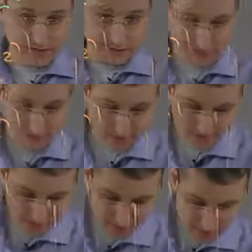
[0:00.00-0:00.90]
just
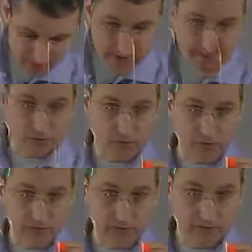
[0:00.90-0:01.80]
as
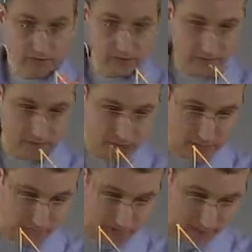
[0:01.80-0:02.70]
follows.
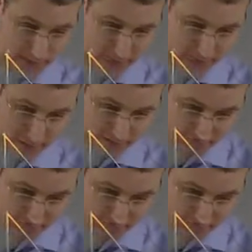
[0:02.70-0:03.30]
It's just